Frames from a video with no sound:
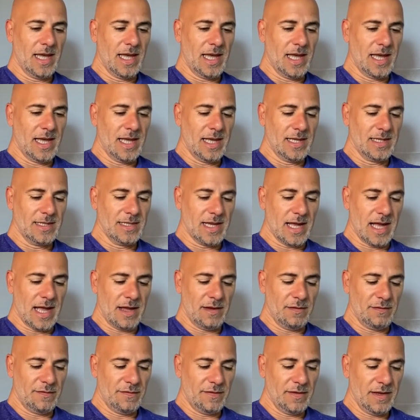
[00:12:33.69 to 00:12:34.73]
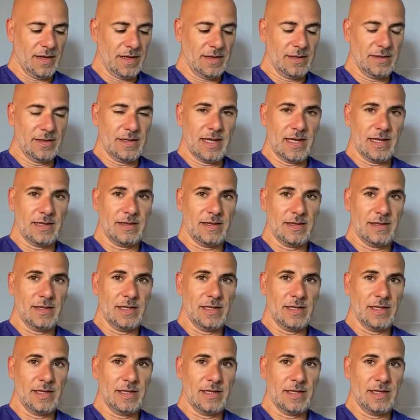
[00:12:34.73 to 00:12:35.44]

And I feel that